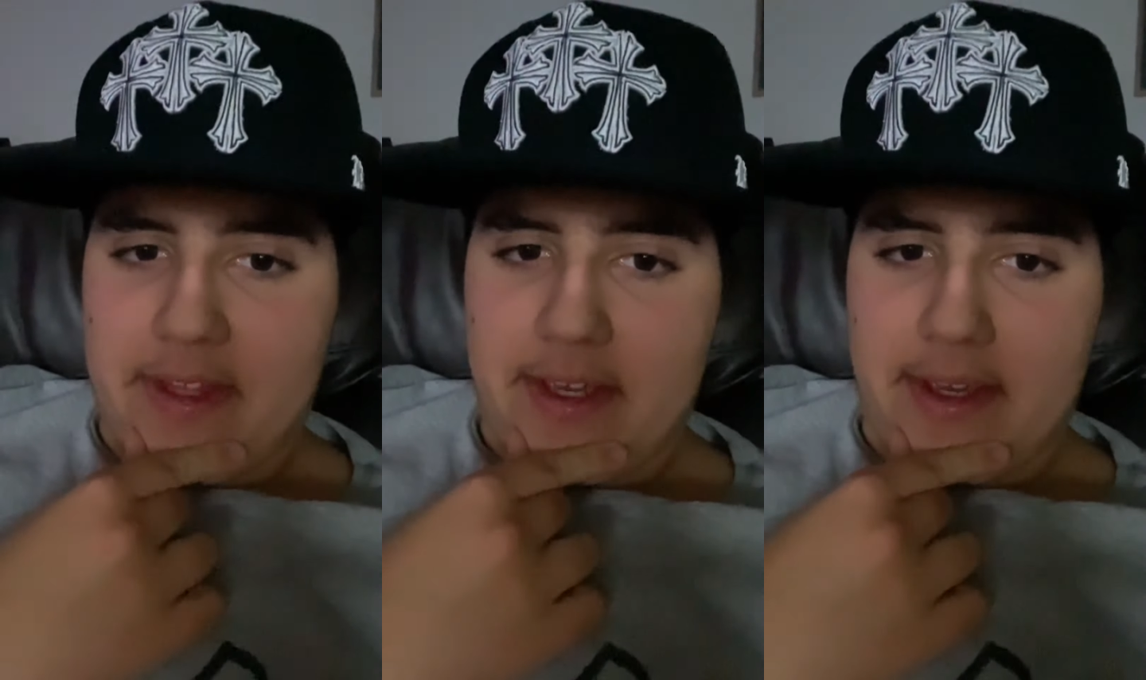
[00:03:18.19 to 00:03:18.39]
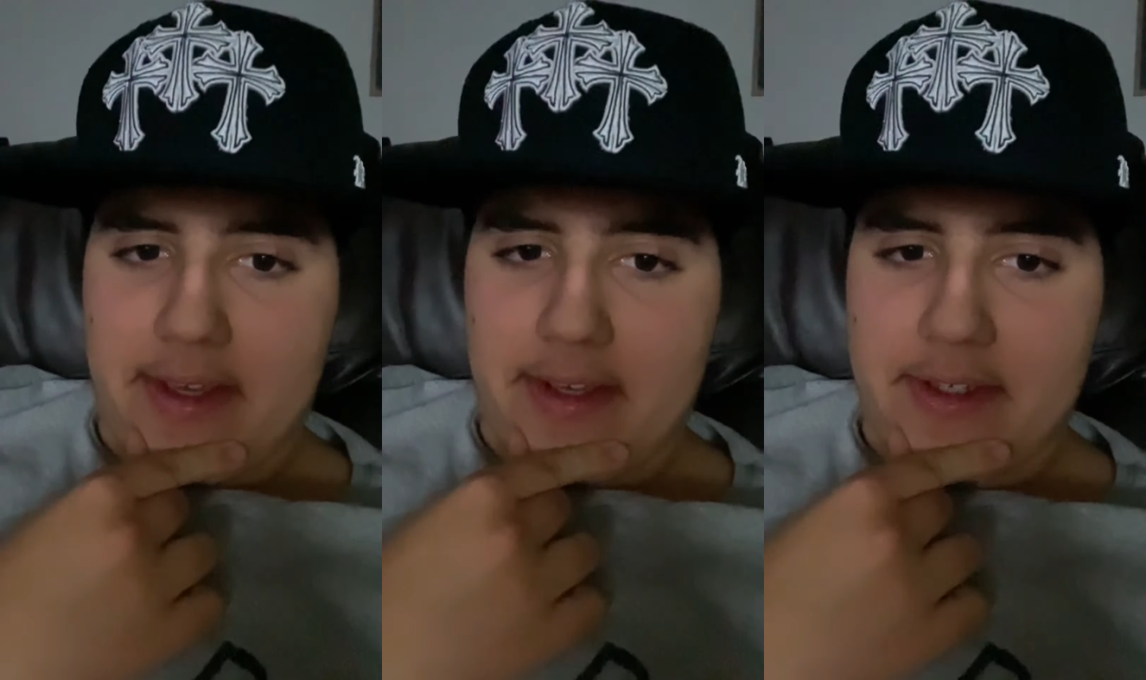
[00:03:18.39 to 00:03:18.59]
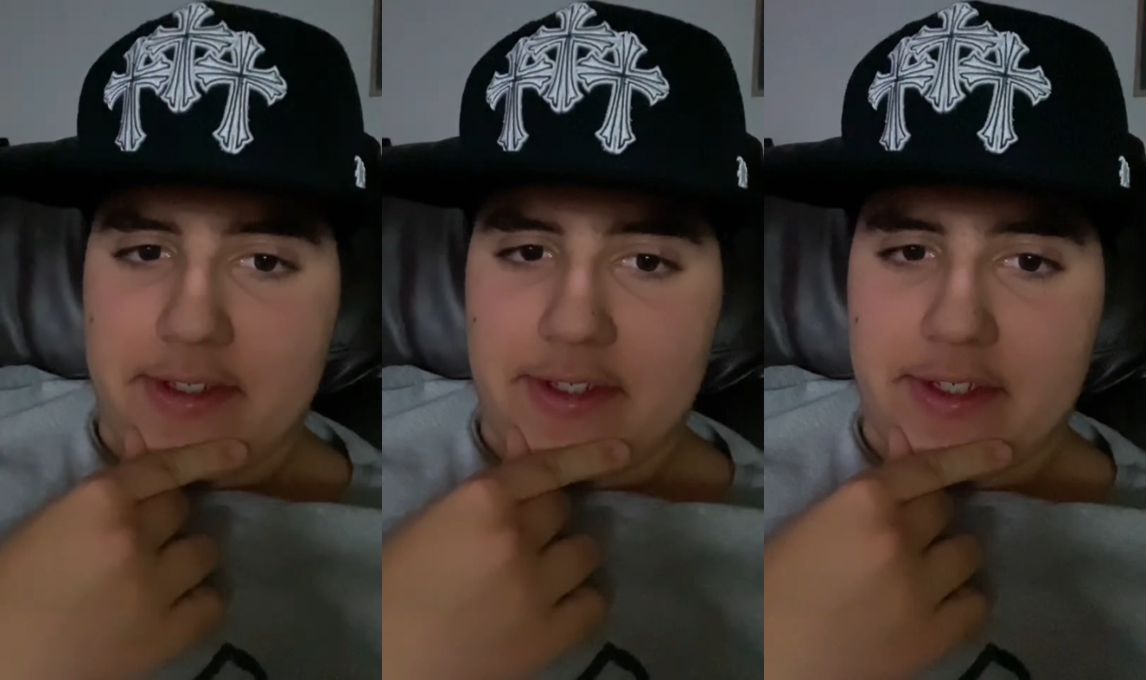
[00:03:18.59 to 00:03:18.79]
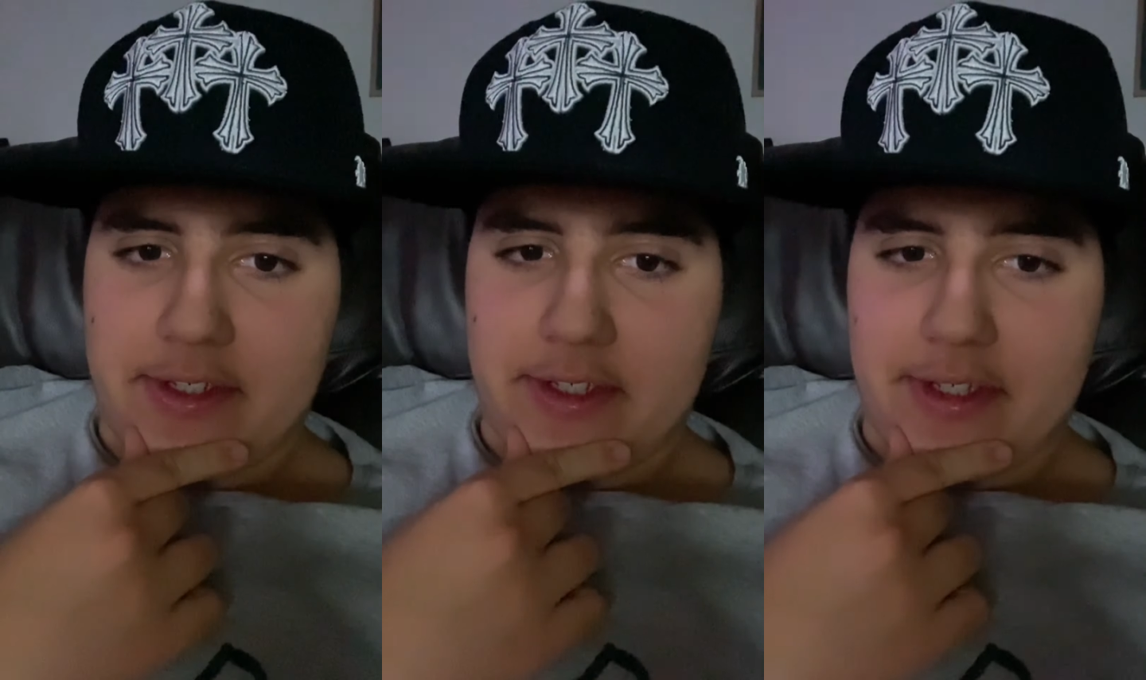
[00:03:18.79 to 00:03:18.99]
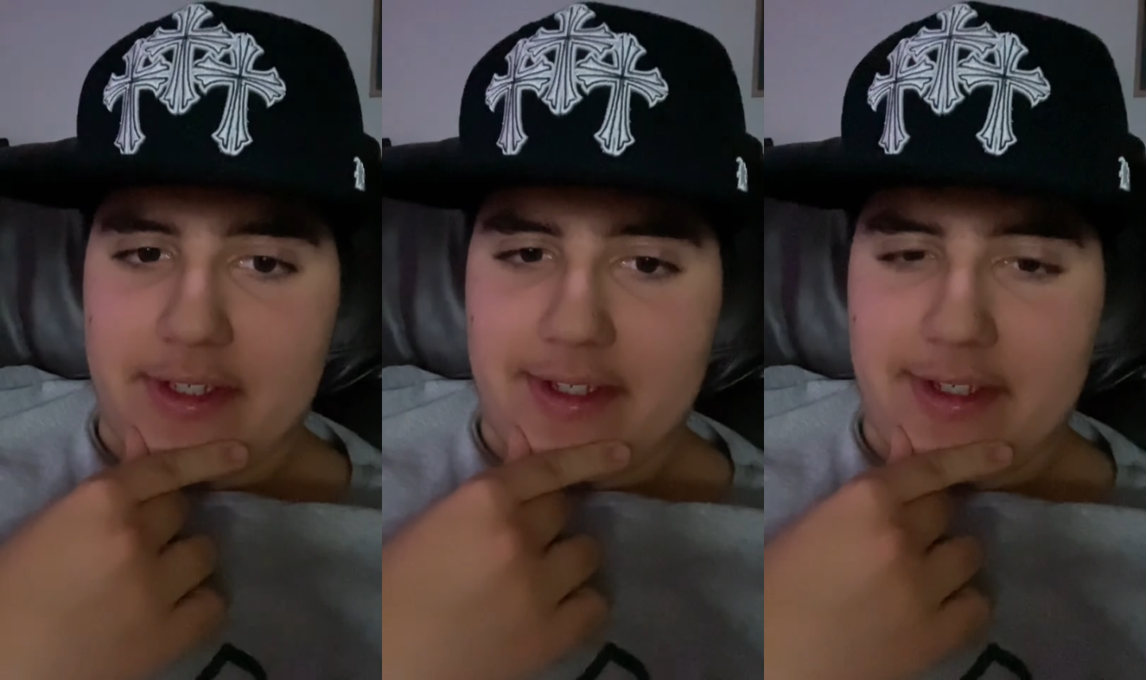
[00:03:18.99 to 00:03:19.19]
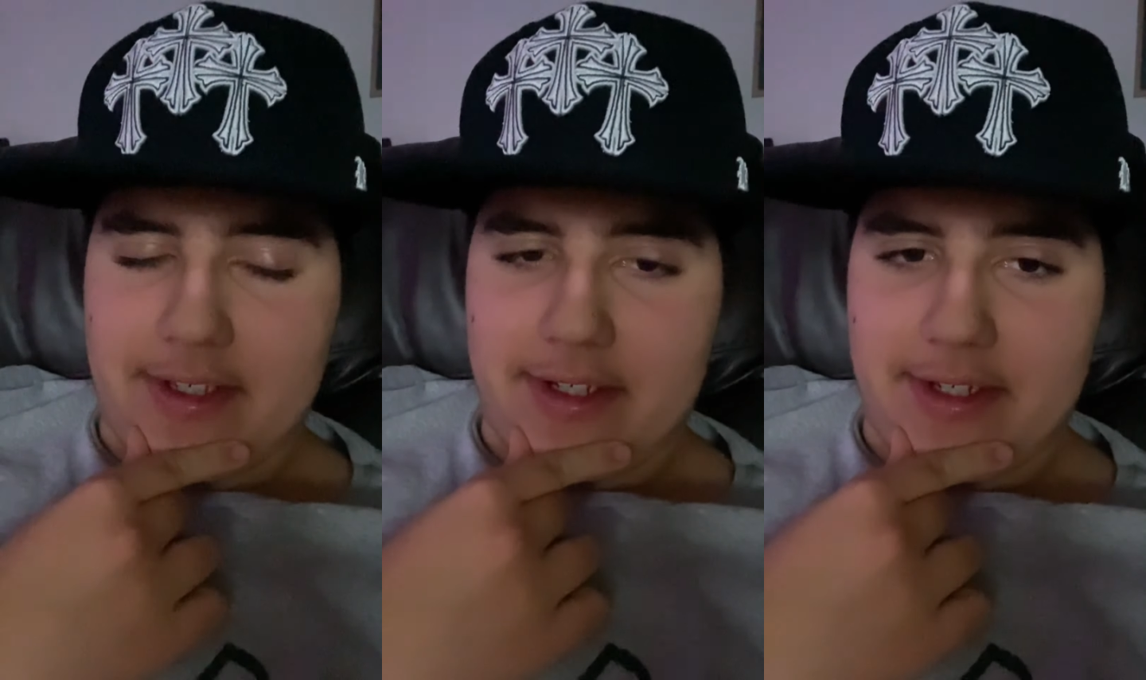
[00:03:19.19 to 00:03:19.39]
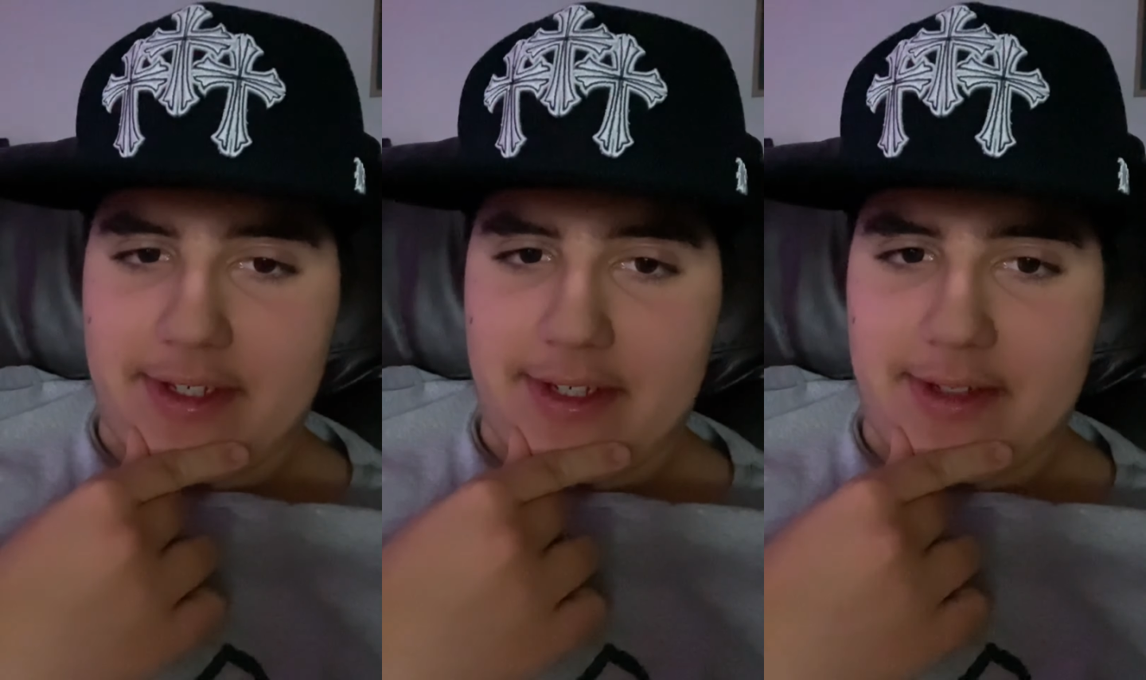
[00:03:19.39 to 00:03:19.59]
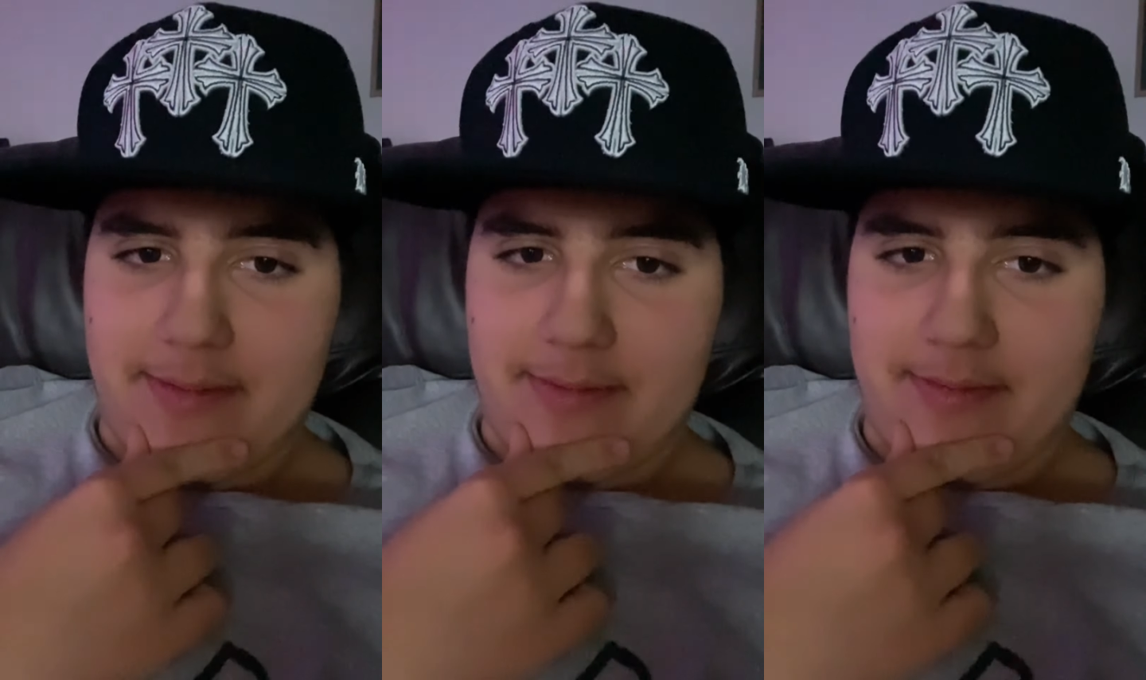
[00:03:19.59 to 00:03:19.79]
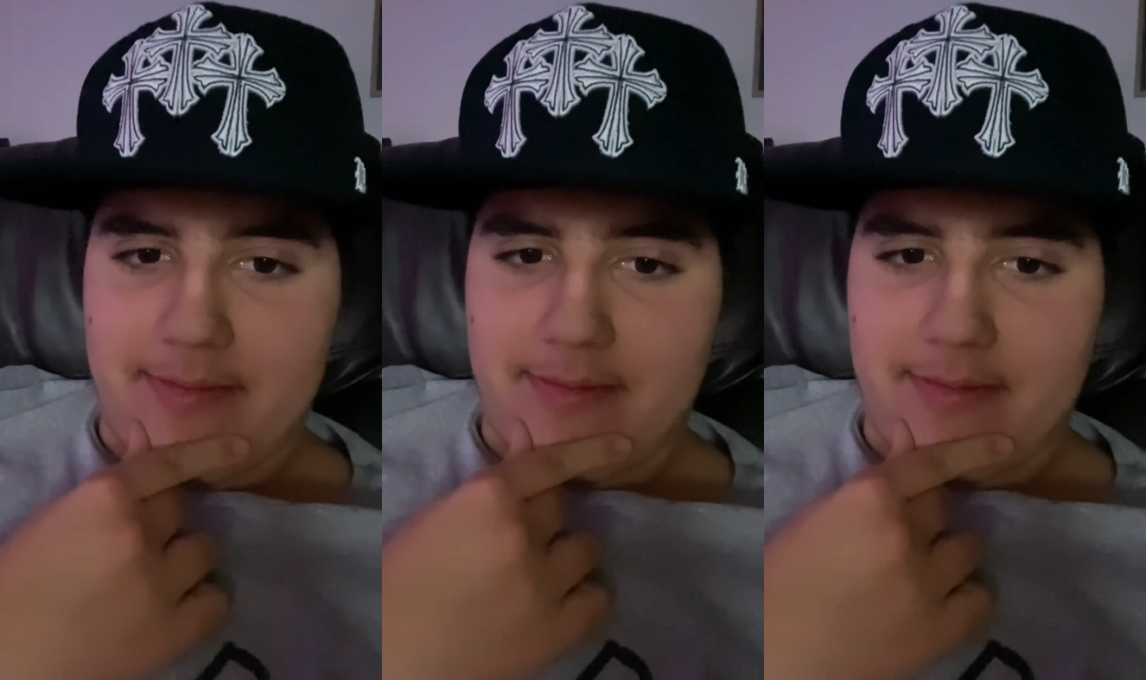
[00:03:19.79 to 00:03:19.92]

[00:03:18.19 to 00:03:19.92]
things and uh,